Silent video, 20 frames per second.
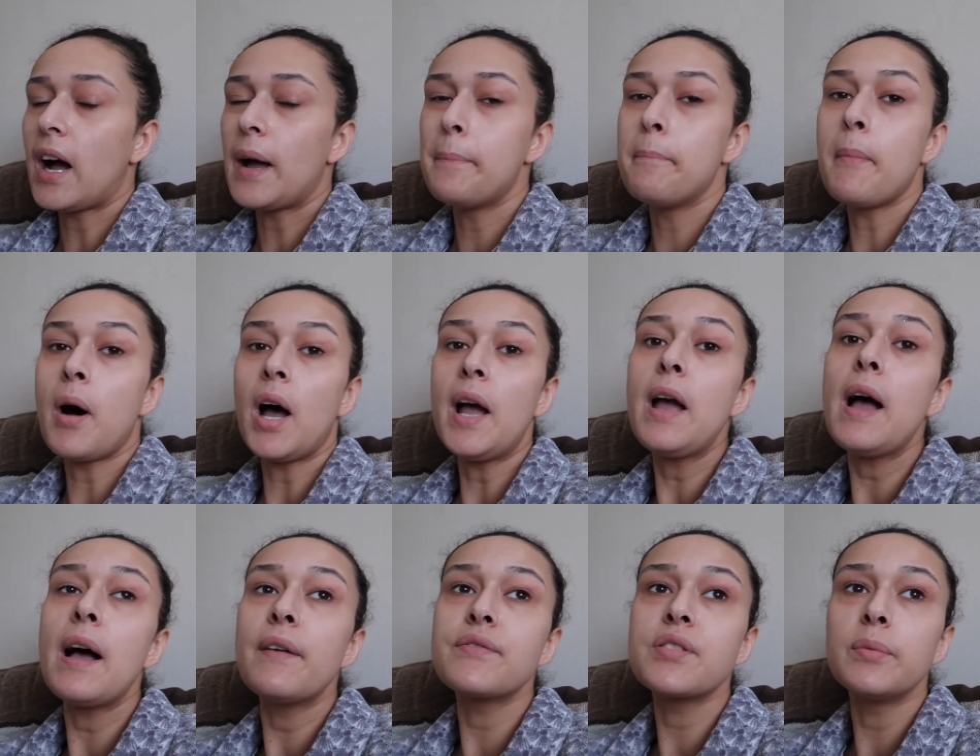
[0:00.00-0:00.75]
I might
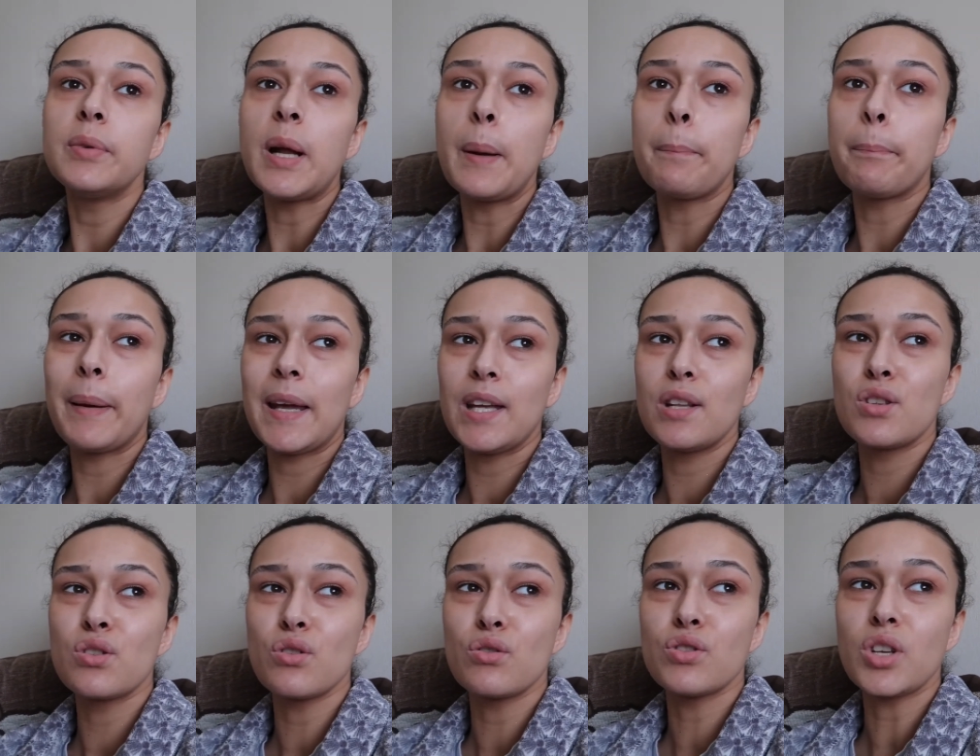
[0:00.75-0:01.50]
have some like
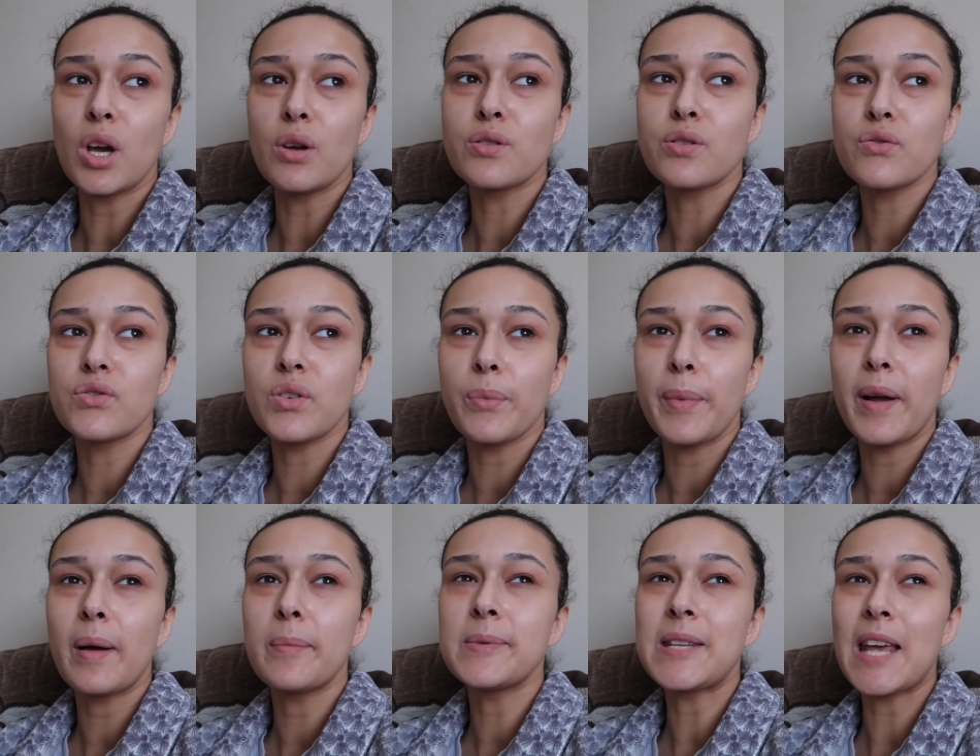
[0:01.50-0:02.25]
beans on toast or something. I'm